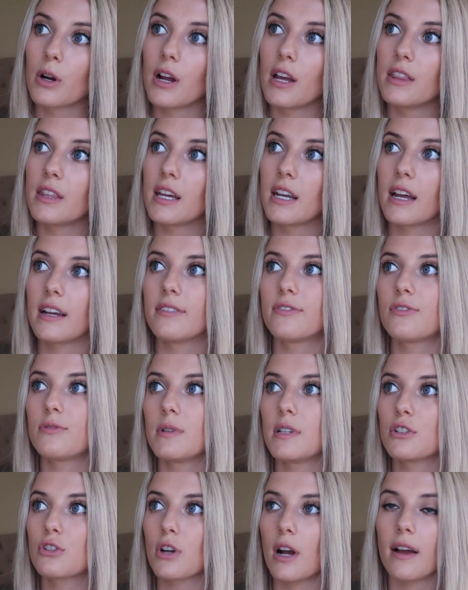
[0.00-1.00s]
And then I've
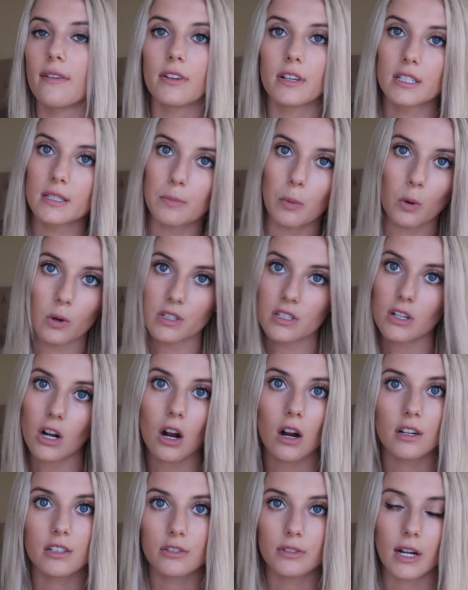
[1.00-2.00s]
been driving sports
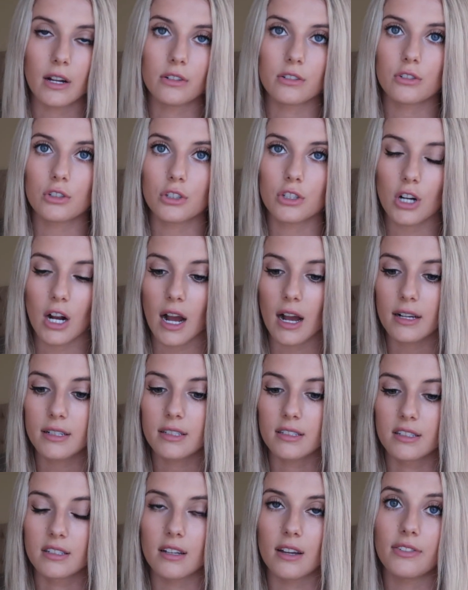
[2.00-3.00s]
cars around tracks
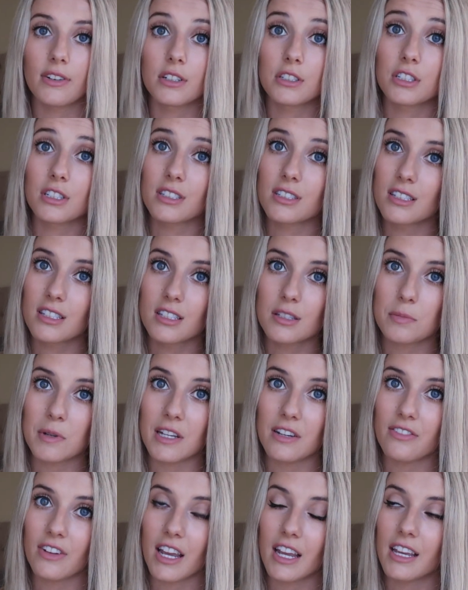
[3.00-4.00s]
and stuff. I was just in
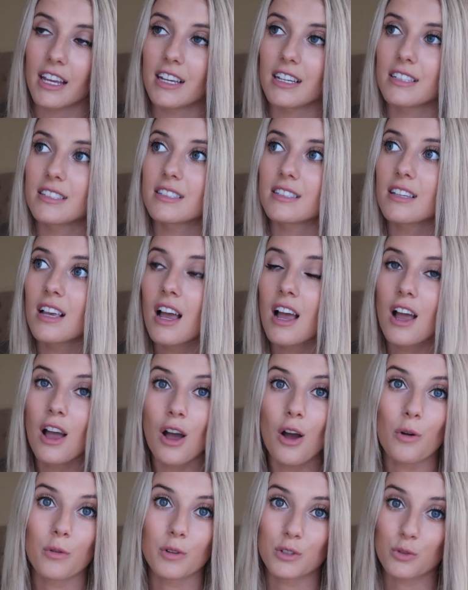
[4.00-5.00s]
Speed Vegas
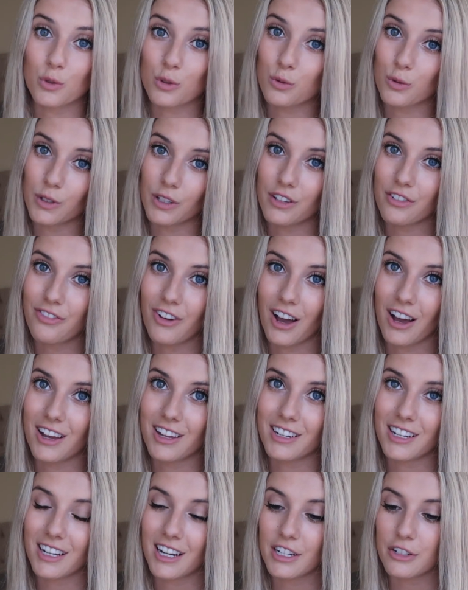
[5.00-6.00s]
which was really
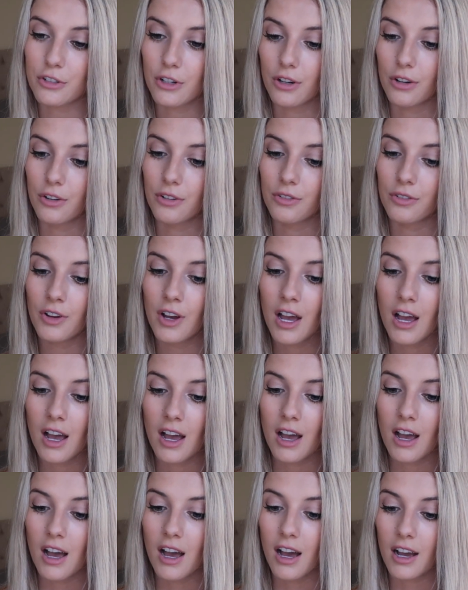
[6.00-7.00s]
fun, and I drove
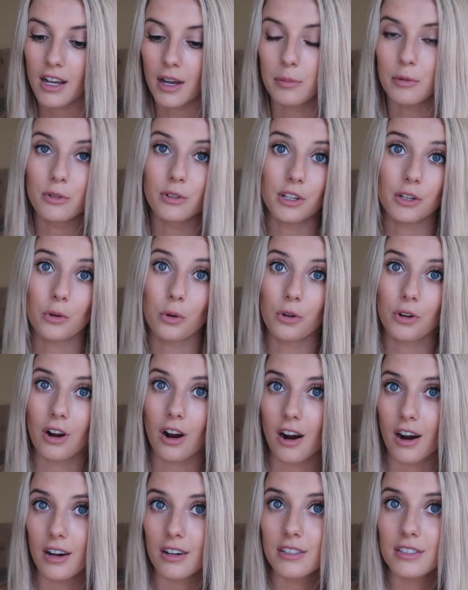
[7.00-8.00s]
a couple really cool
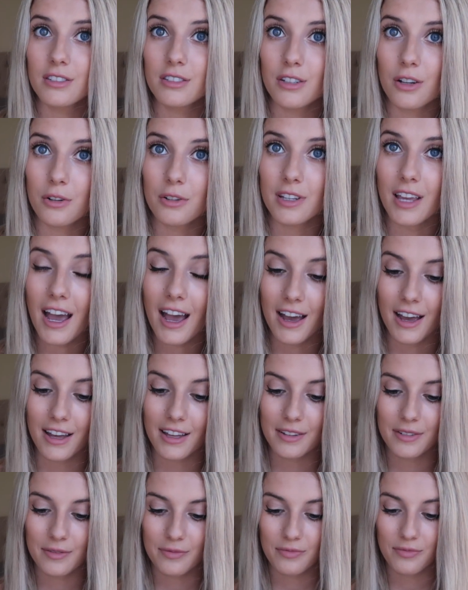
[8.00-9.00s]
cars. So
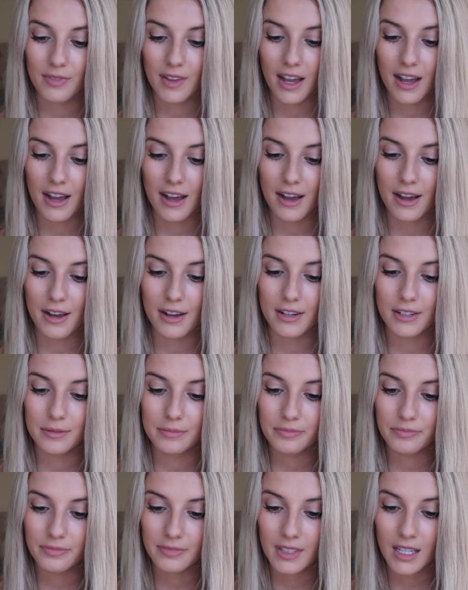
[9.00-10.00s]
yeah,
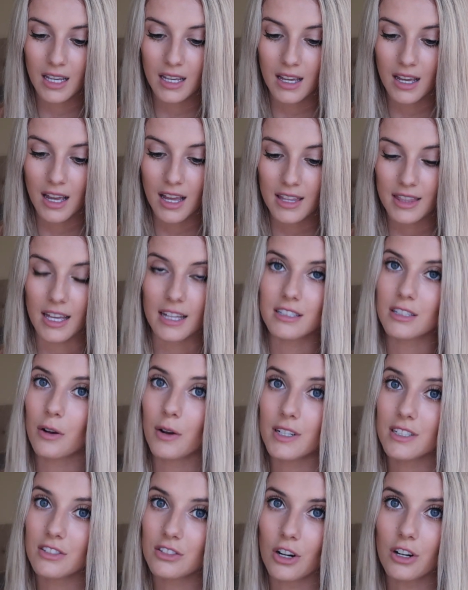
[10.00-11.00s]
that's how
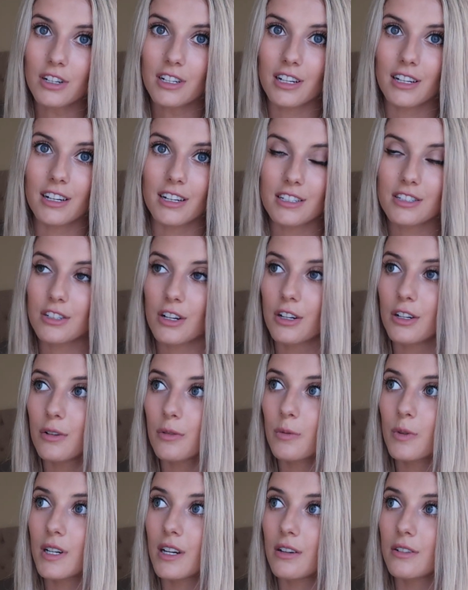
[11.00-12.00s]
I started. I
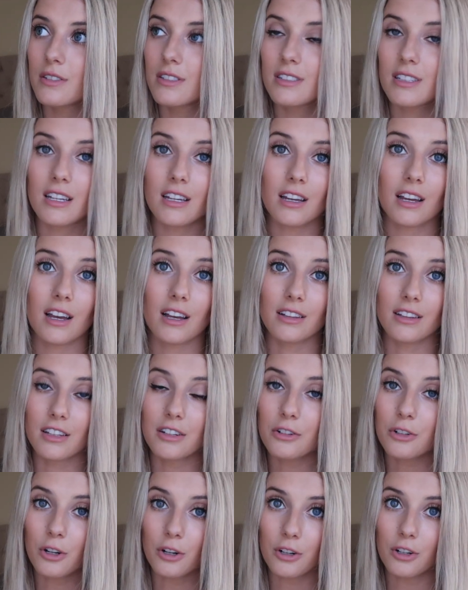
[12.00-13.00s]
started when I was a
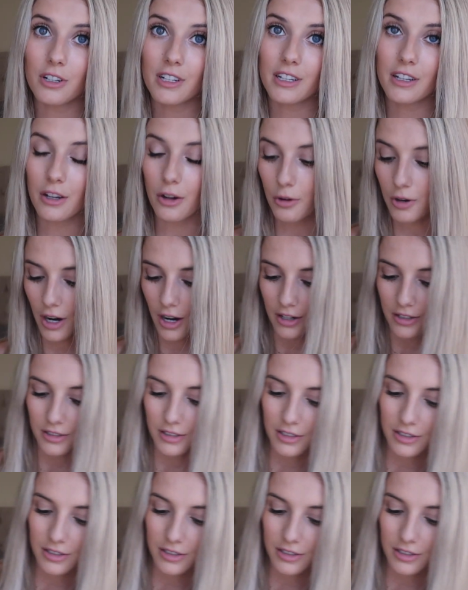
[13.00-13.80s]
little girl in go-karts.